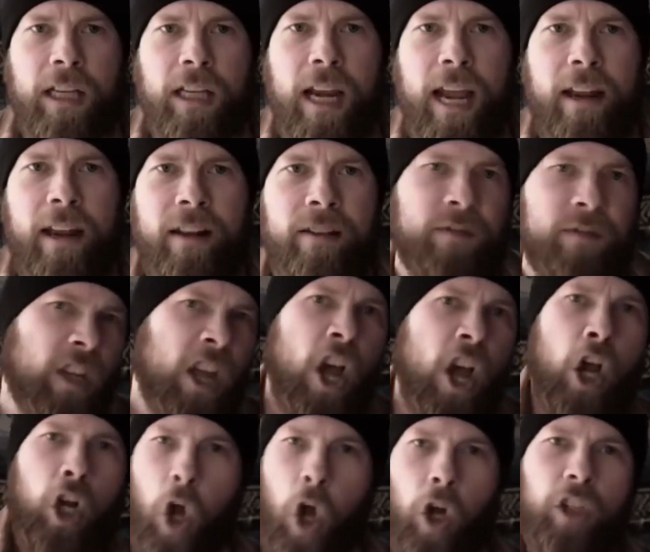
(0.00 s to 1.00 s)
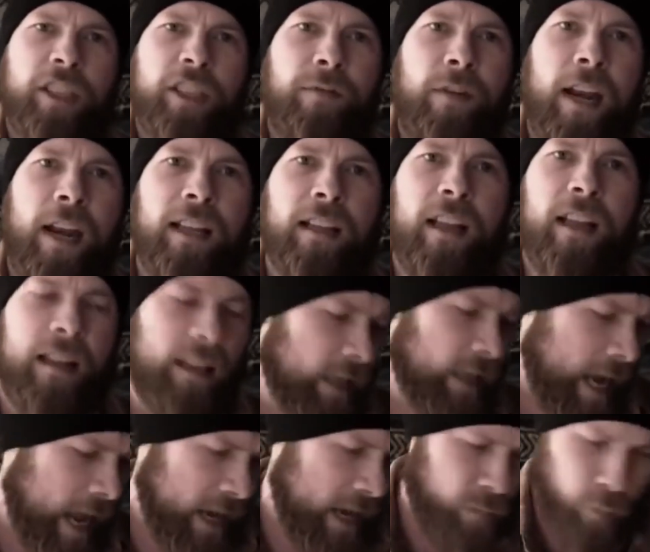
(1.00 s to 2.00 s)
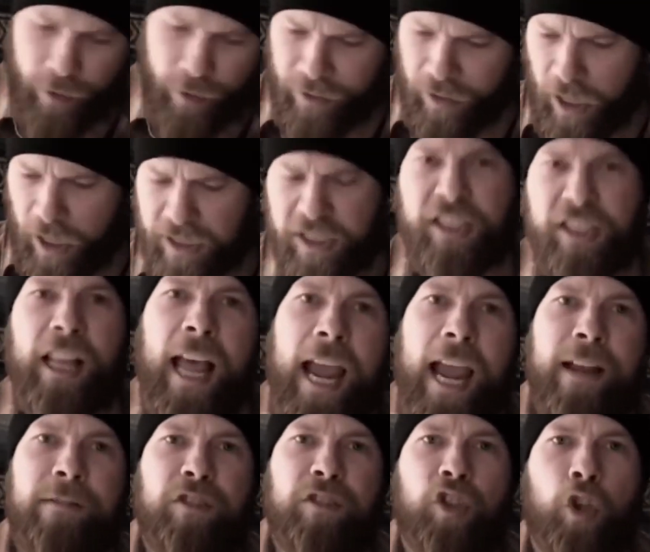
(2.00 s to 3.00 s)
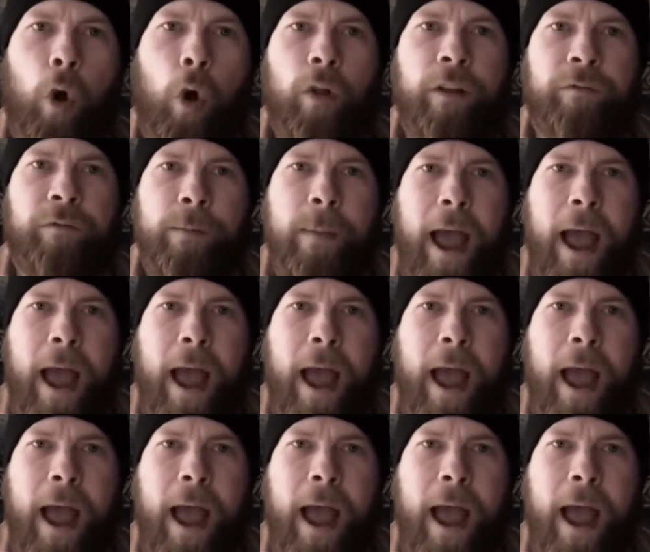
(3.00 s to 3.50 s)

the natives, cultivating the land with uh, slaves stolen from